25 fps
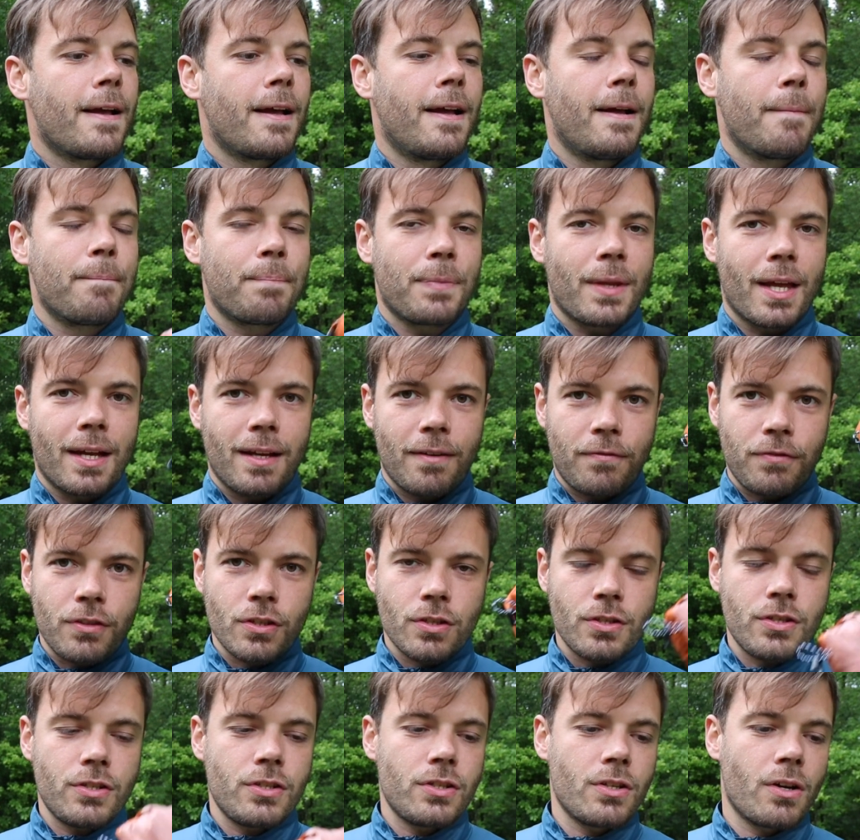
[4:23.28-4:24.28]
and if
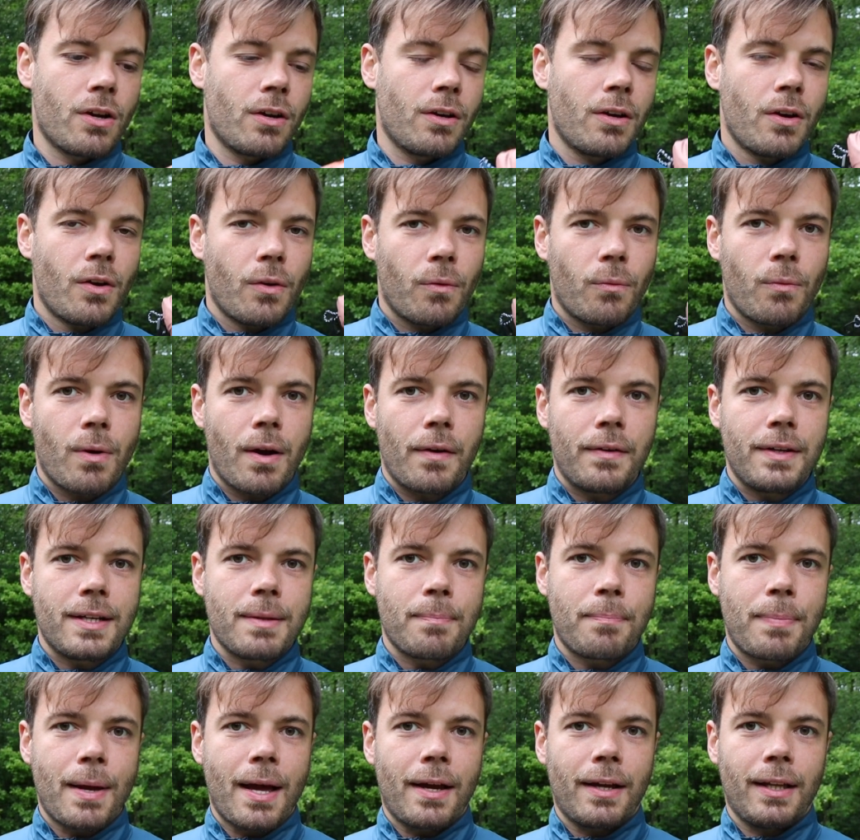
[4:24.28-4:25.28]
you're not worried
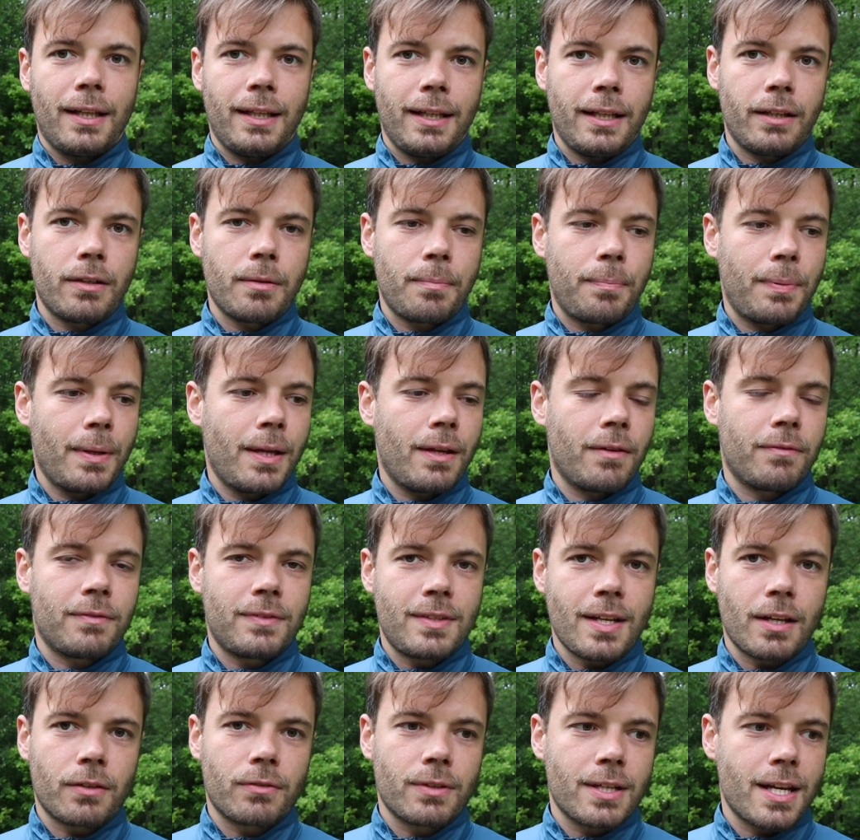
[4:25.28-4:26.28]
about a little bit of
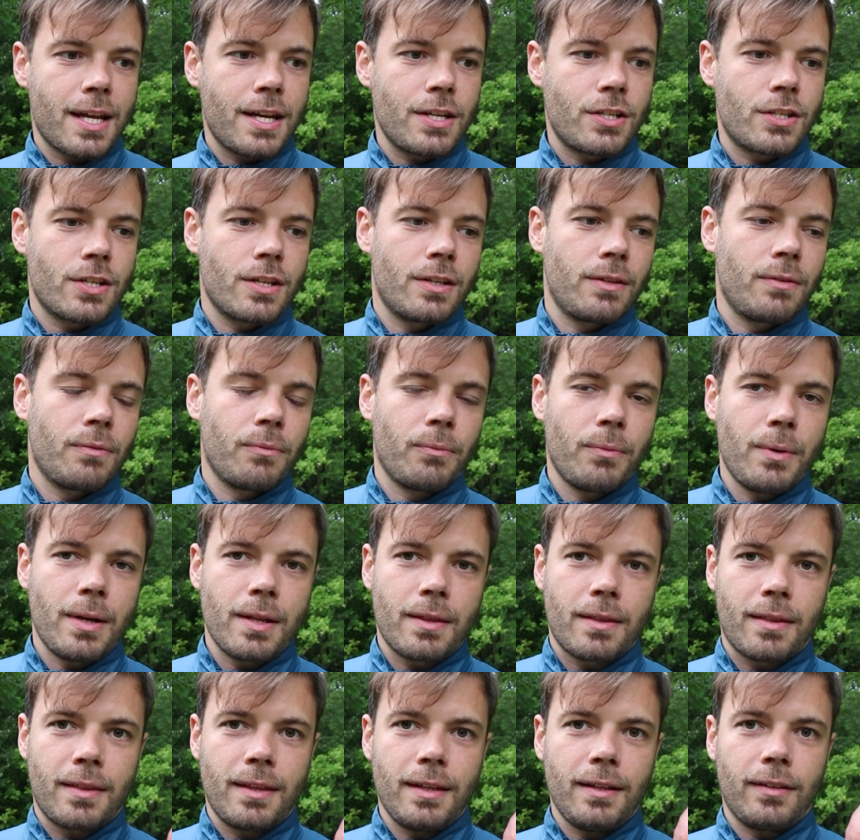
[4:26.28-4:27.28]
degradation
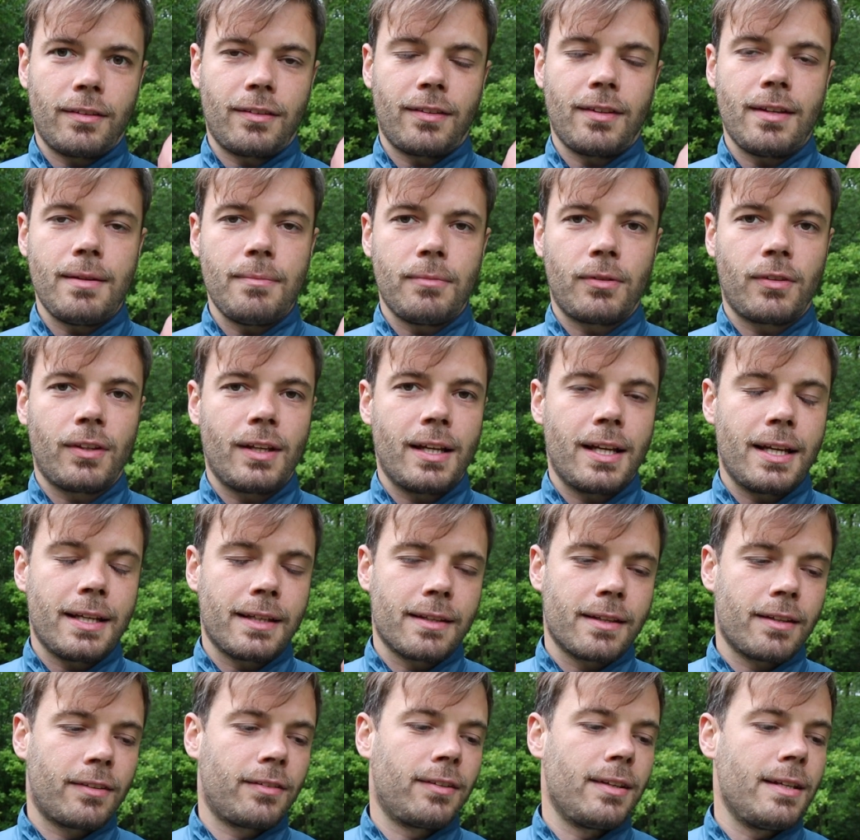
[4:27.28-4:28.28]
with the seam
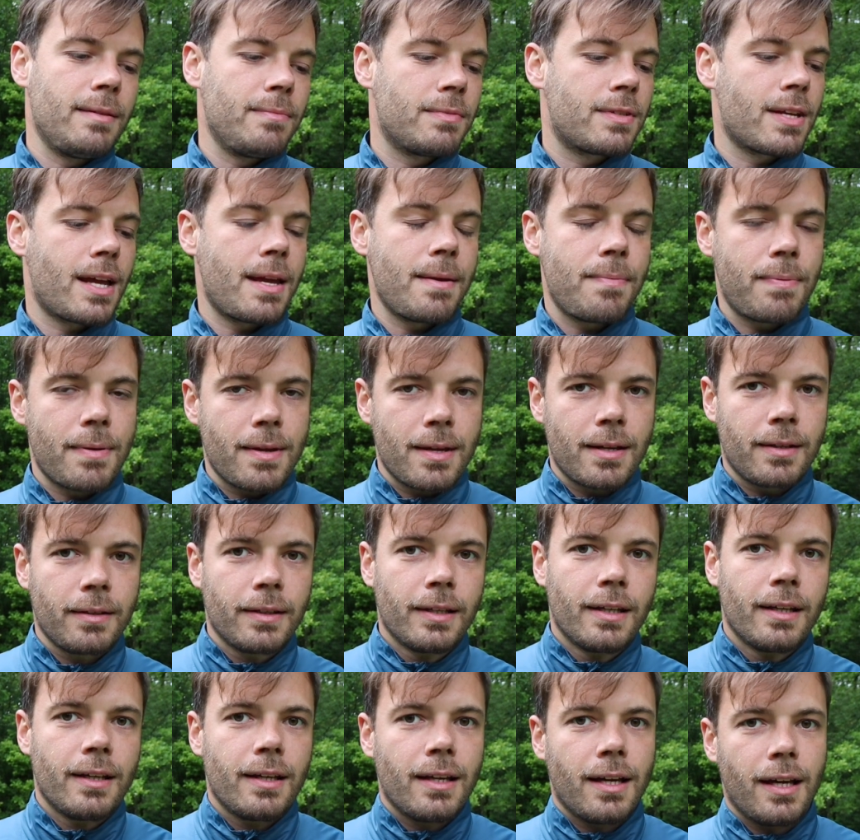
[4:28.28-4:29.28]
sealing and the seam taping
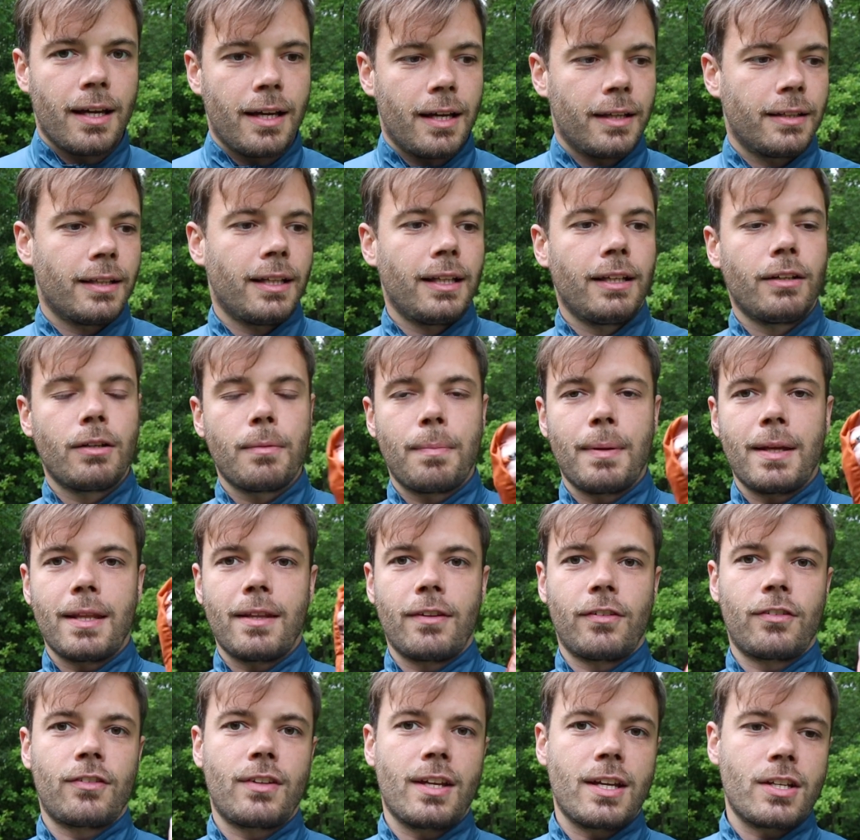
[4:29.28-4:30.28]
and a little bit of
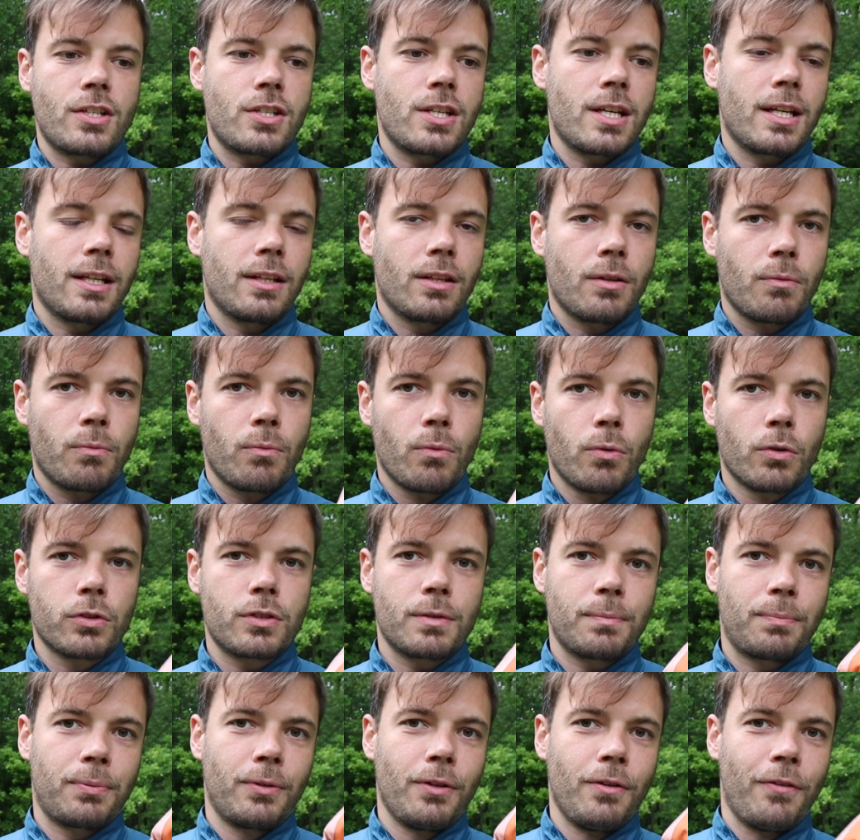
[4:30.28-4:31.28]
the stitching and the
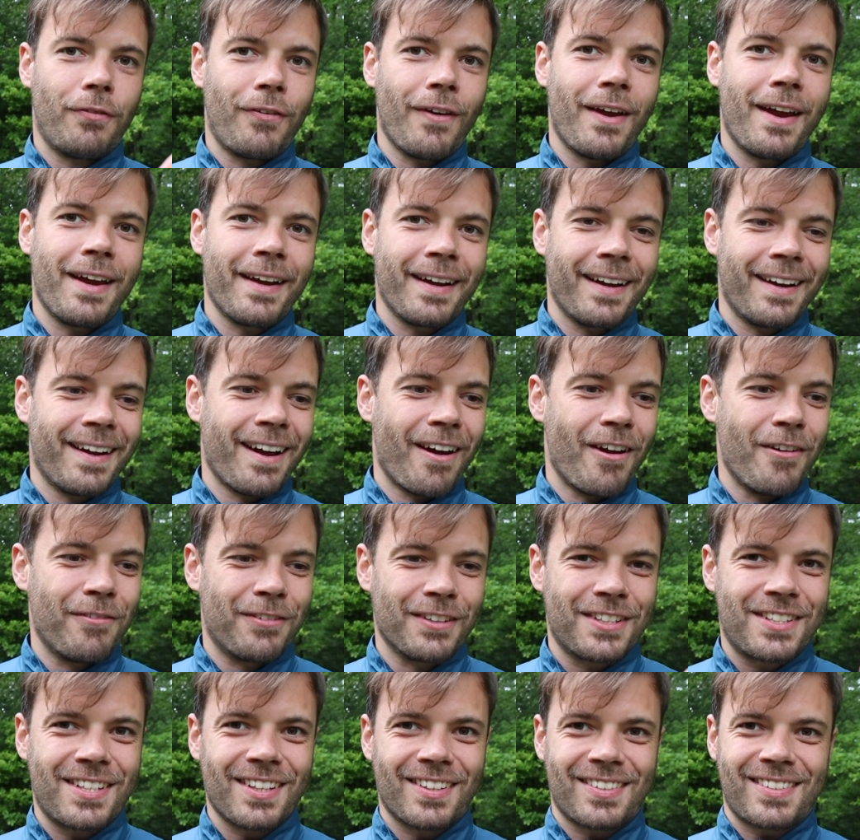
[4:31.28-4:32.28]
waterproofing
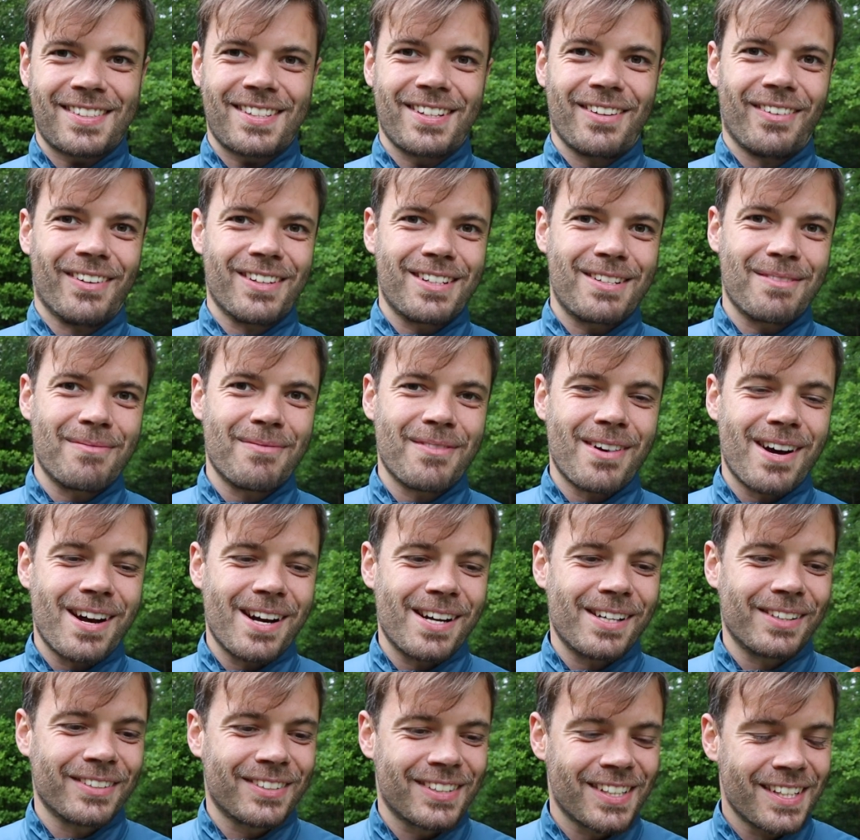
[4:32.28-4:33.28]
over just 200
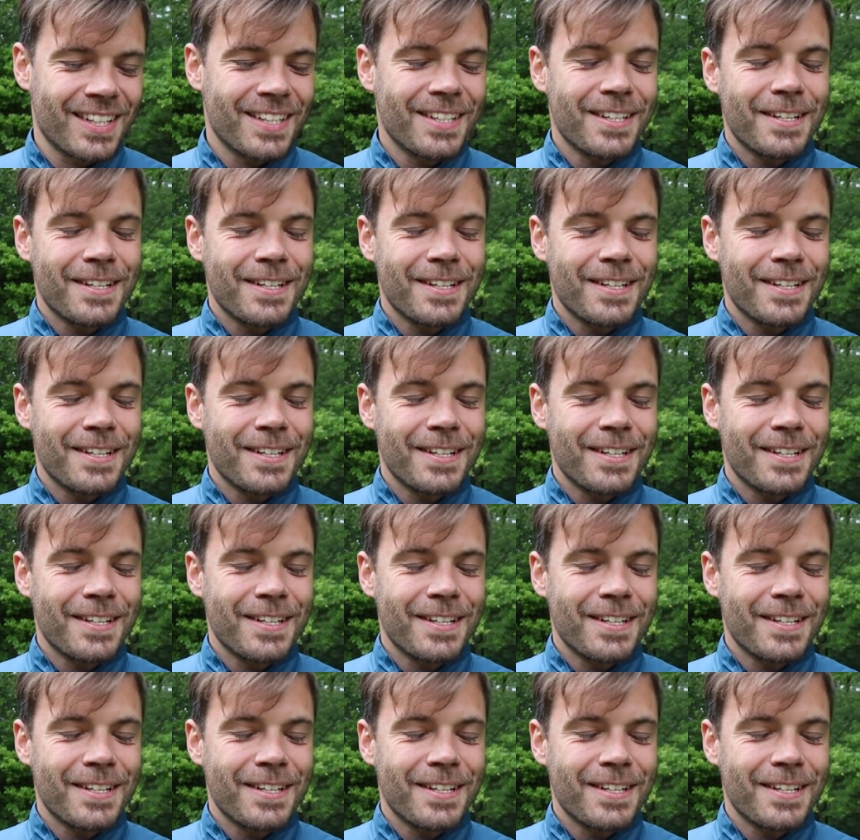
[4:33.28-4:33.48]
miles,